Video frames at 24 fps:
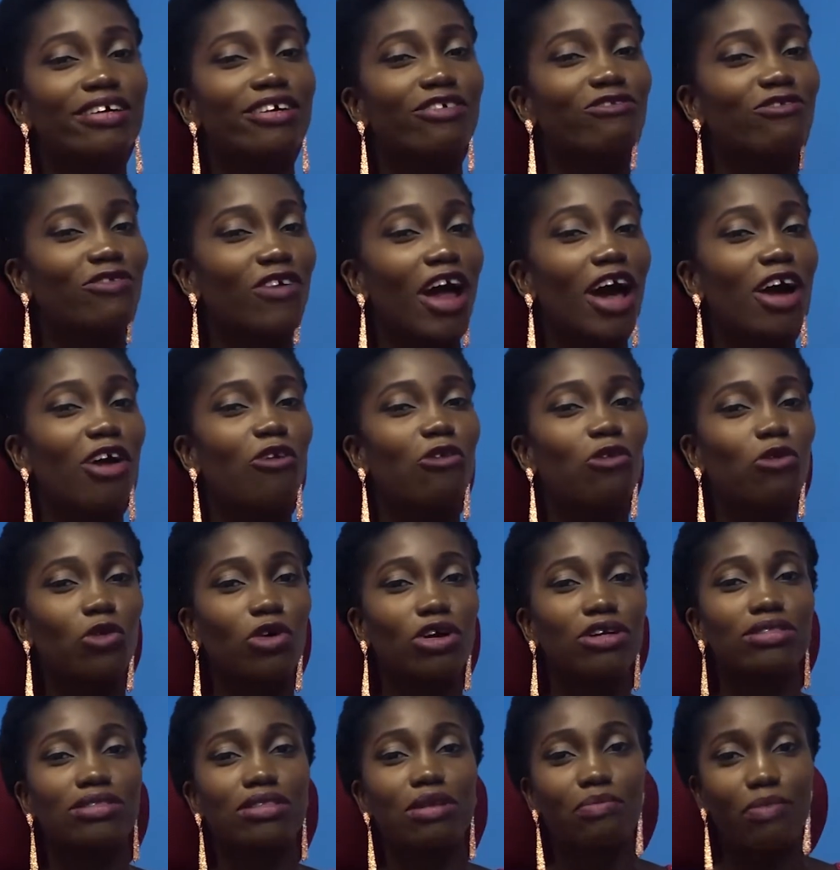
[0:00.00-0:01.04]
Frank
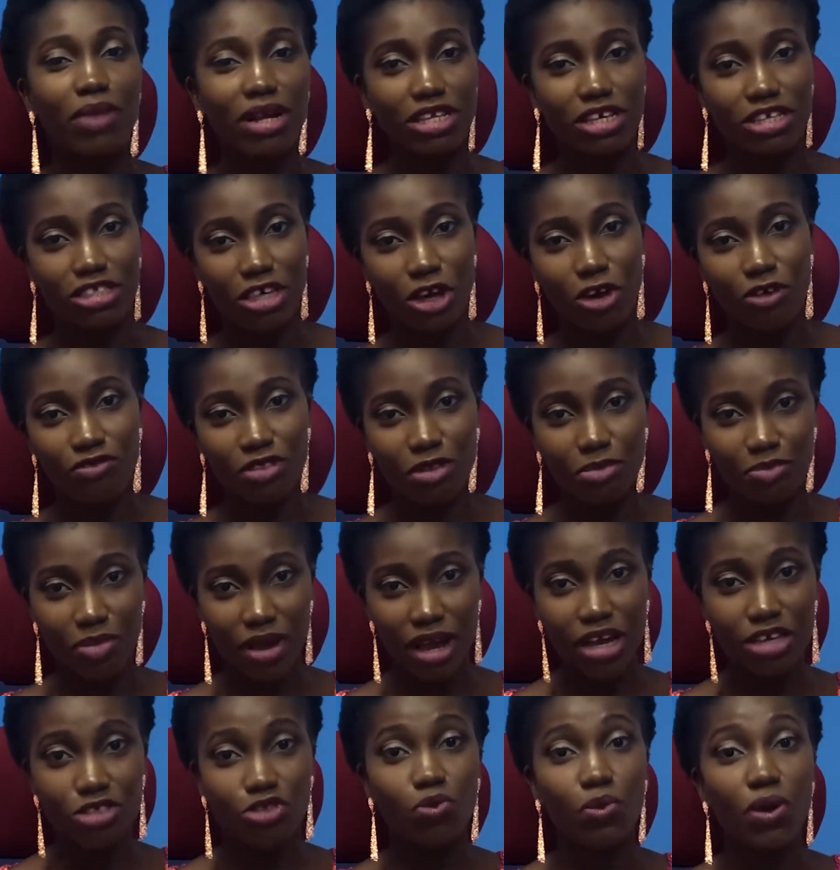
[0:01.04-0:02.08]
was the manager of
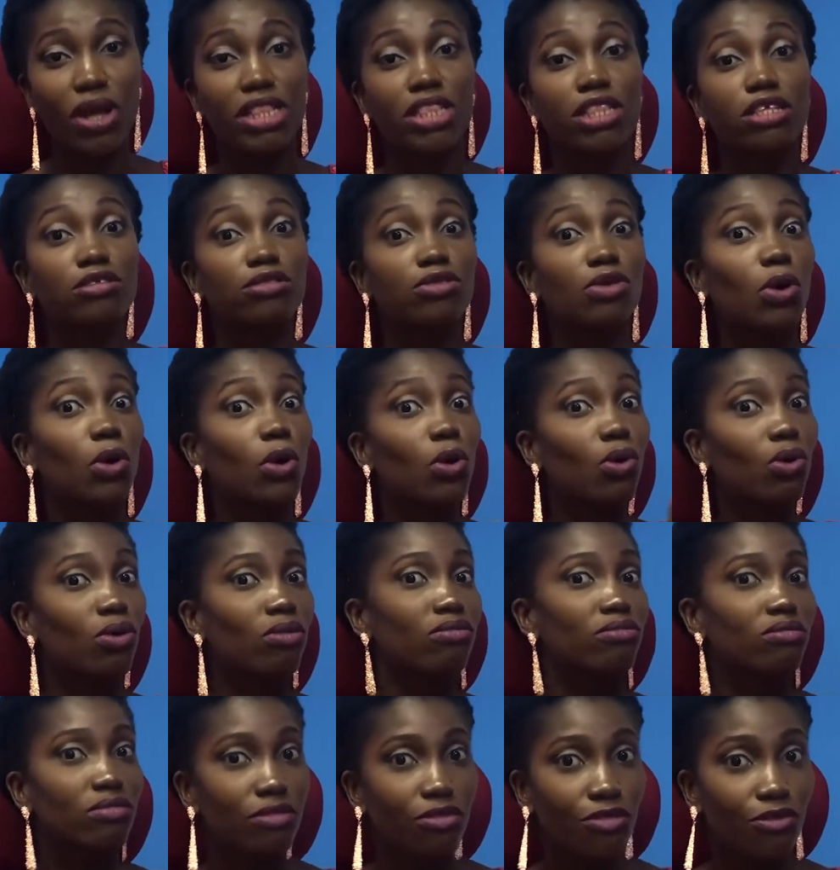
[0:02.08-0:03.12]
Dbanj when this
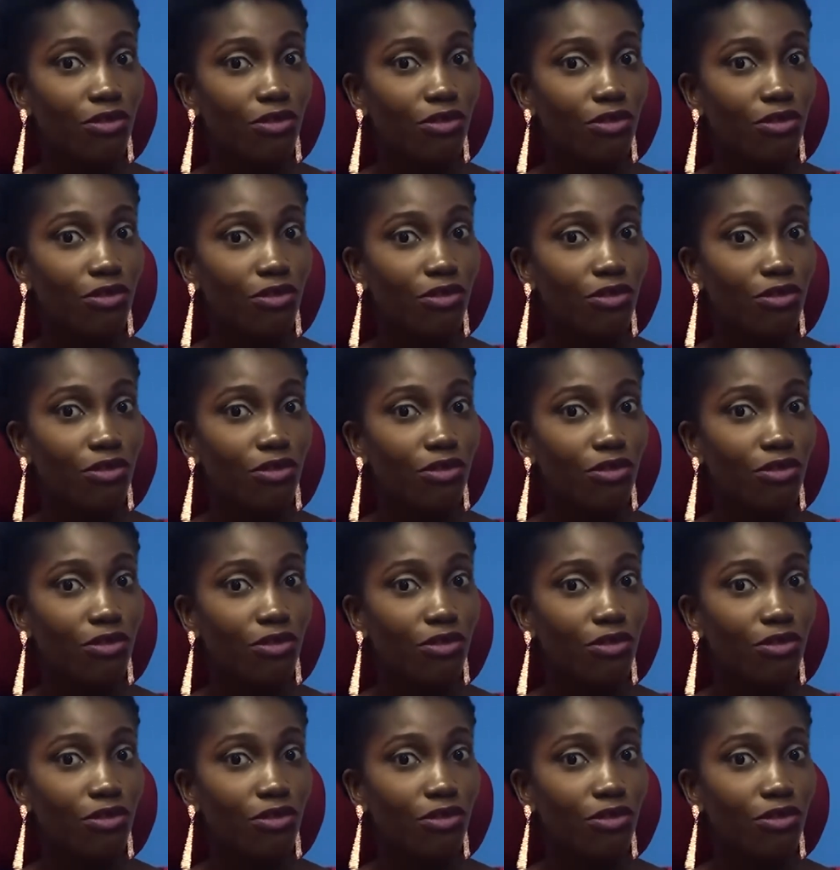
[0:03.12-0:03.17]
whole